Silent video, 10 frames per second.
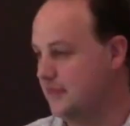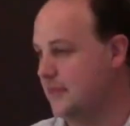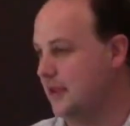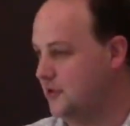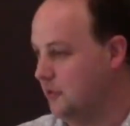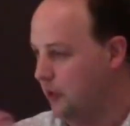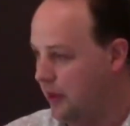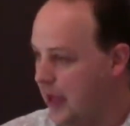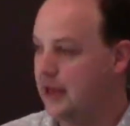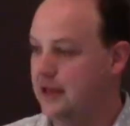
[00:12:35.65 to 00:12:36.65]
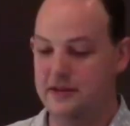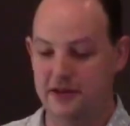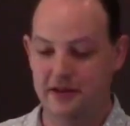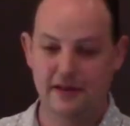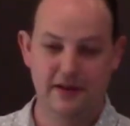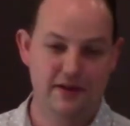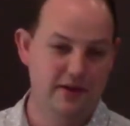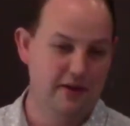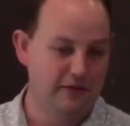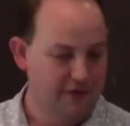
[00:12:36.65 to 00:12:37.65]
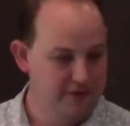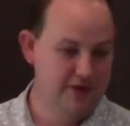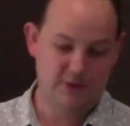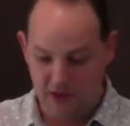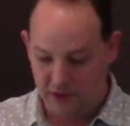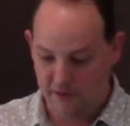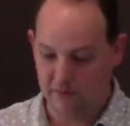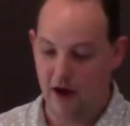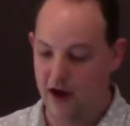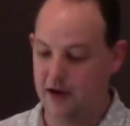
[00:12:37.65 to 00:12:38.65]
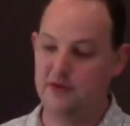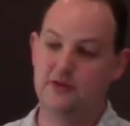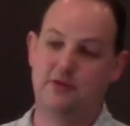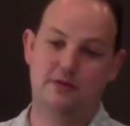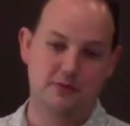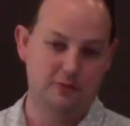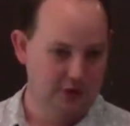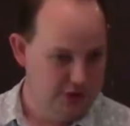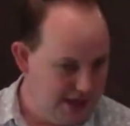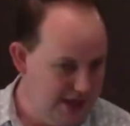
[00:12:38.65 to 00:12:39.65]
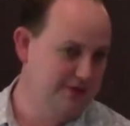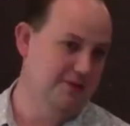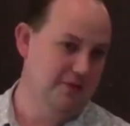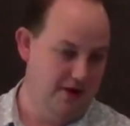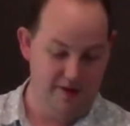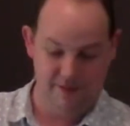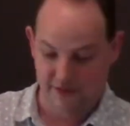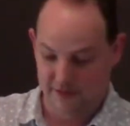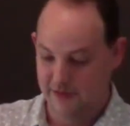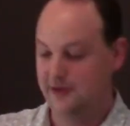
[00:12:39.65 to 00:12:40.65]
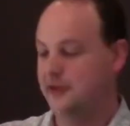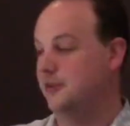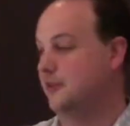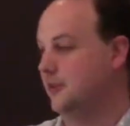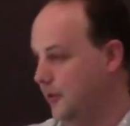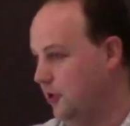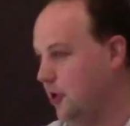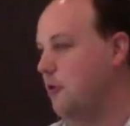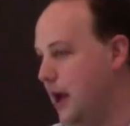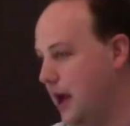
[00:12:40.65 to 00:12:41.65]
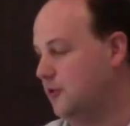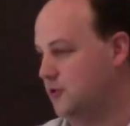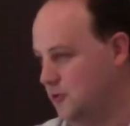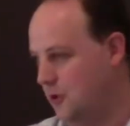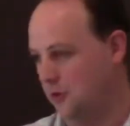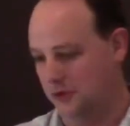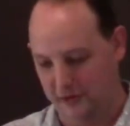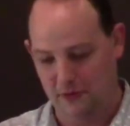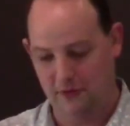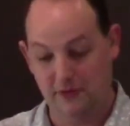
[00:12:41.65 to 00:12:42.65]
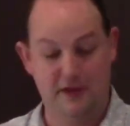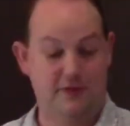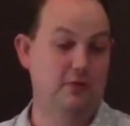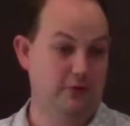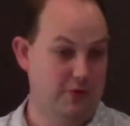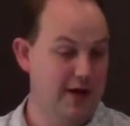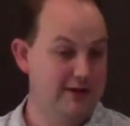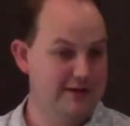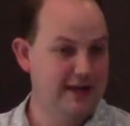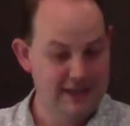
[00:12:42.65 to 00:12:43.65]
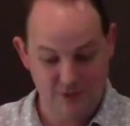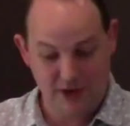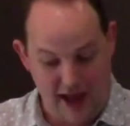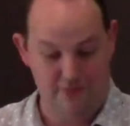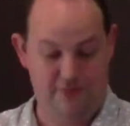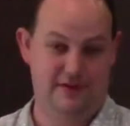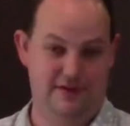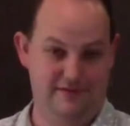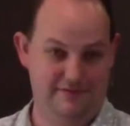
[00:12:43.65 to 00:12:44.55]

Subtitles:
And so by the end of the first week of March, we shut the Bible and we go back to scrolling through Facebook, right? That's what happens.